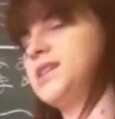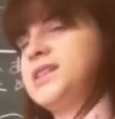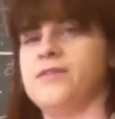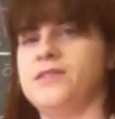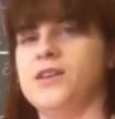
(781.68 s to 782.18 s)

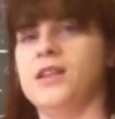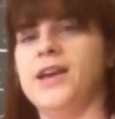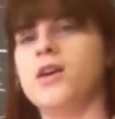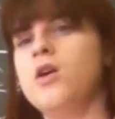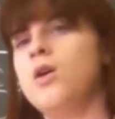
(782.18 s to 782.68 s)
stuff here,
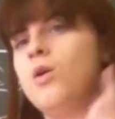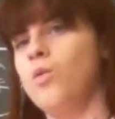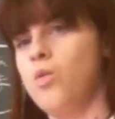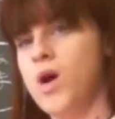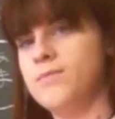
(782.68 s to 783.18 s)
like
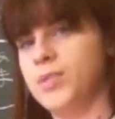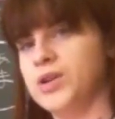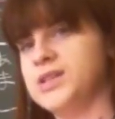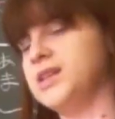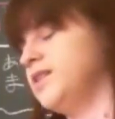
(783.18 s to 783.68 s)
one
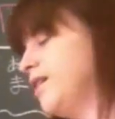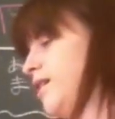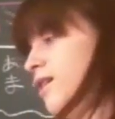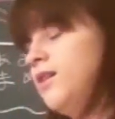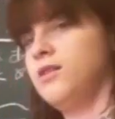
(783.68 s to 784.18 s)
person,
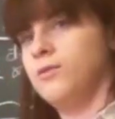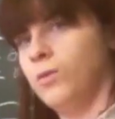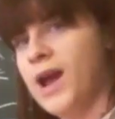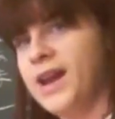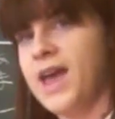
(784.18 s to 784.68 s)

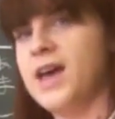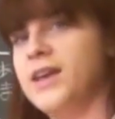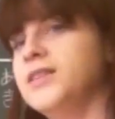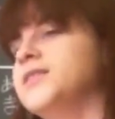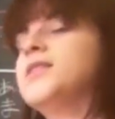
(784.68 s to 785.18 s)
right
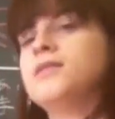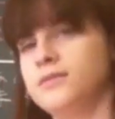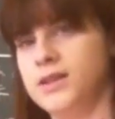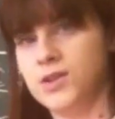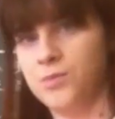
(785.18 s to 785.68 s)
hand,
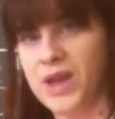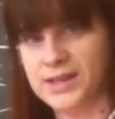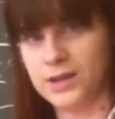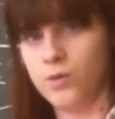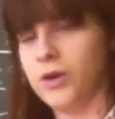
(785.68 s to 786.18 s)
these are
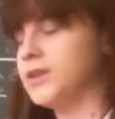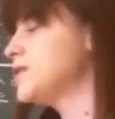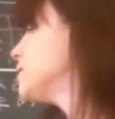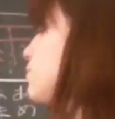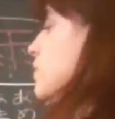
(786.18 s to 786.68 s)
basic
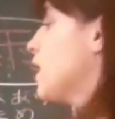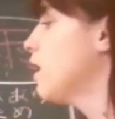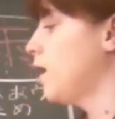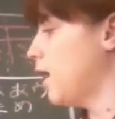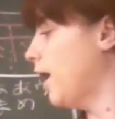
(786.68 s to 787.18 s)
words.
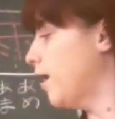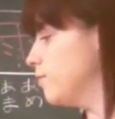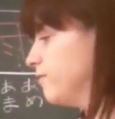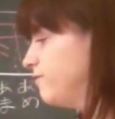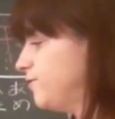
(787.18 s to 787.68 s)

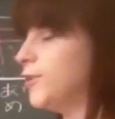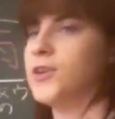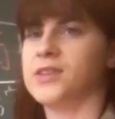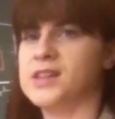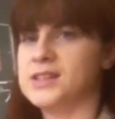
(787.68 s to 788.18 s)

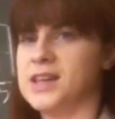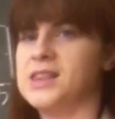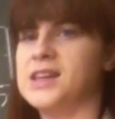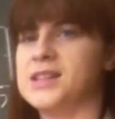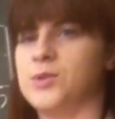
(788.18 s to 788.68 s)
For things like
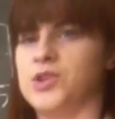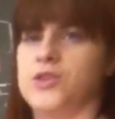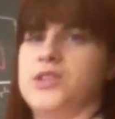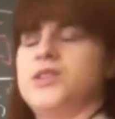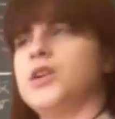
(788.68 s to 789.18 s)
this, which are
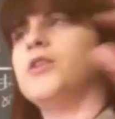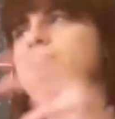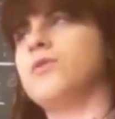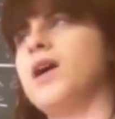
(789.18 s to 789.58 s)
to turn